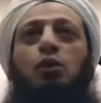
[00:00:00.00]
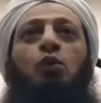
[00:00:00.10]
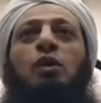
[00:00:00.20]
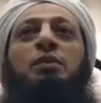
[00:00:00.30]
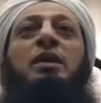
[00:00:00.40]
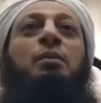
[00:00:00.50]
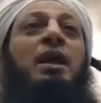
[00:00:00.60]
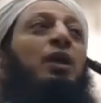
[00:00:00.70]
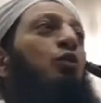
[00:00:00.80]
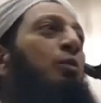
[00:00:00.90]
Who will be the
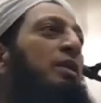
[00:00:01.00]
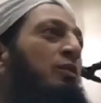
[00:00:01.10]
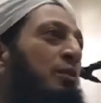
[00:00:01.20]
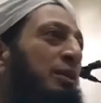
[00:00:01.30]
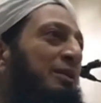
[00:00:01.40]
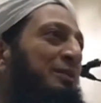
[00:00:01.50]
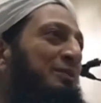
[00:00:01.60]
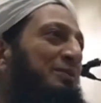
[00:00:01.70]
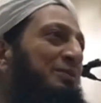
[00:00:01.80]
man and who will be the woman?